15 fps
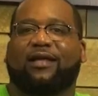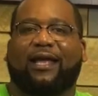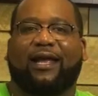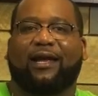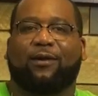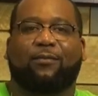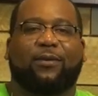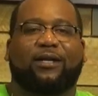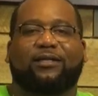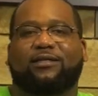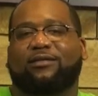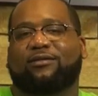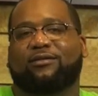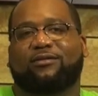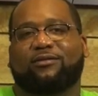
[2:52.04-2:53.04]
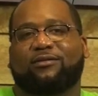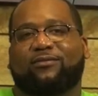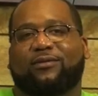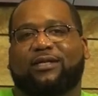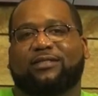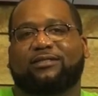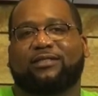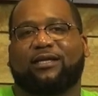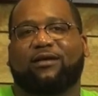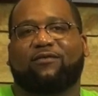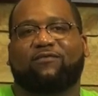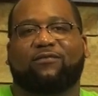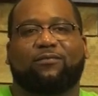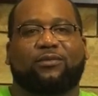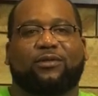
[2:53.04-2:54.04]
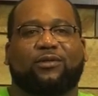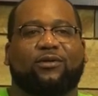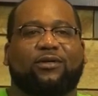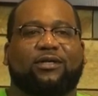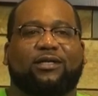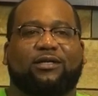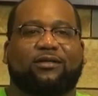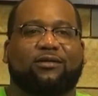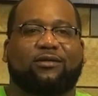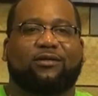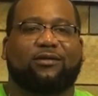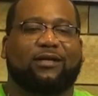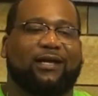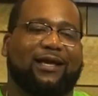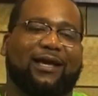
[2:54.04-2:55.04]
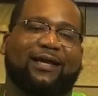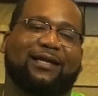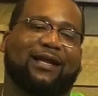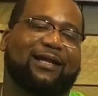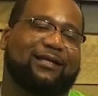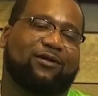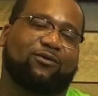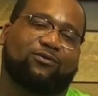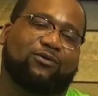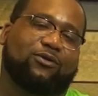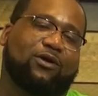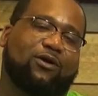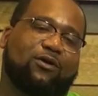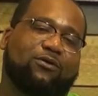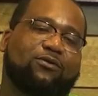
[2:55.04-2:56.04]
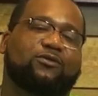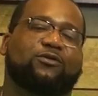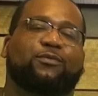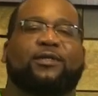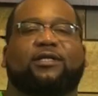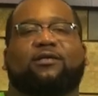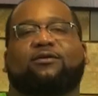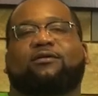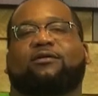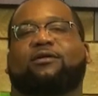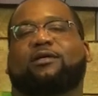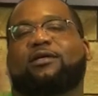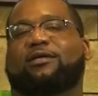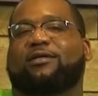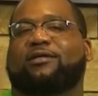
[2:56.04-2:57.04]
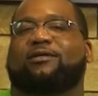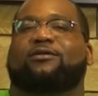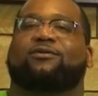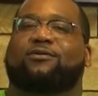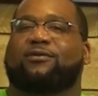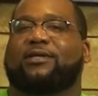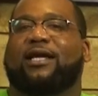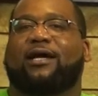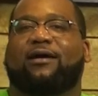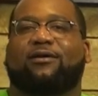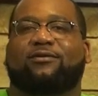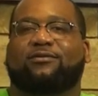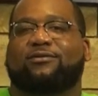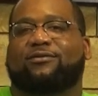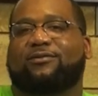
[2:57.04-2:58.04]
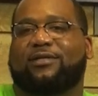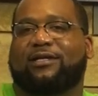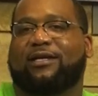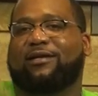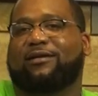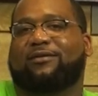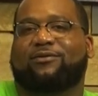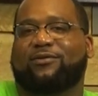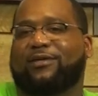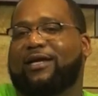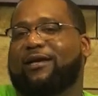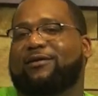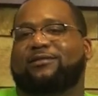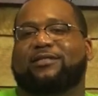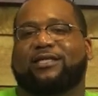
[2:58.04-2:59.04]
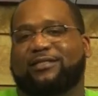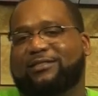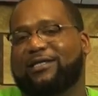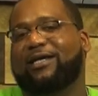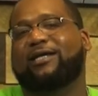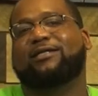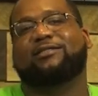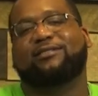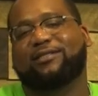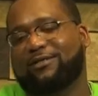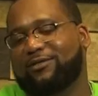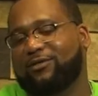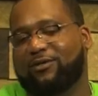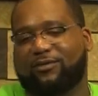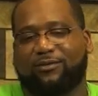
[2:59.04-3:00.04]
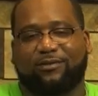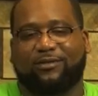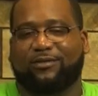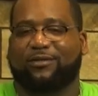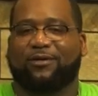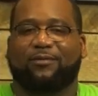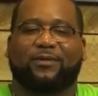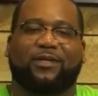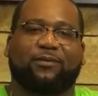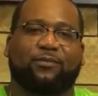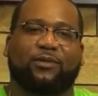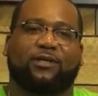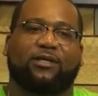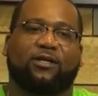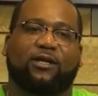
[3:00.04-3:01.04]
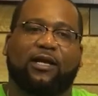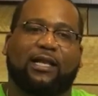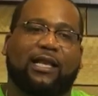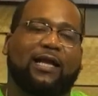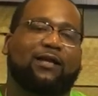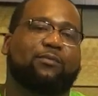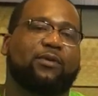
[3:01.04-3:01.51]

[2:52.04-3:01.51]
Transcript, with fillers: everybody, you know, when I say I'm from Peoria, you know, I, I gotta go through the whole spiel three hours to the nine, three hours outside of you know, you know what I mean. But you know, a lot of